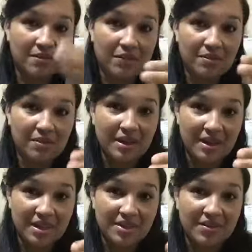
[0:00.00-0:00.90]
For me,
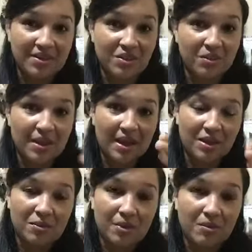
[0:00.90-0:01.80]
it's going to be a
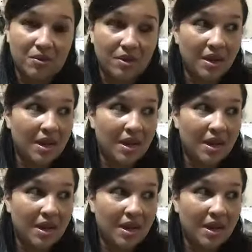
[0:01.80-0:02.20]
little bit more